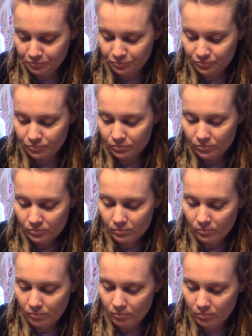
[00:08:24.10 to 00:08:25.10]

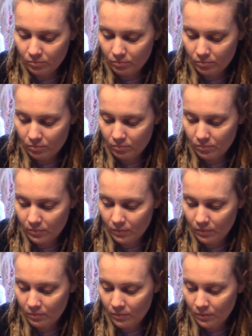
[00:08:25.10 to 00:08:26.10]

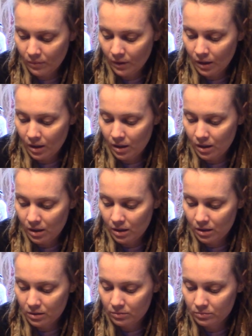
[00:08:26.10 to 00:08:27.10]

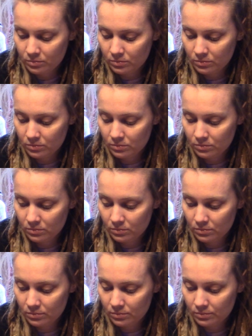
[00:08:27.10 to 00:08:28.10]

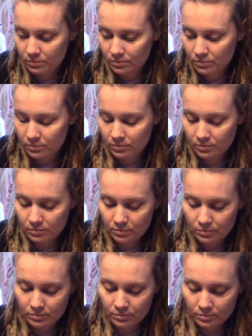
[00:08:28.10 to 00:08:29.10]

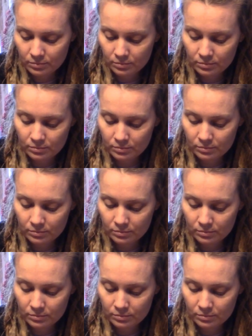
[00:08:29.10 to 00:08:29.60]
Nobody speaks.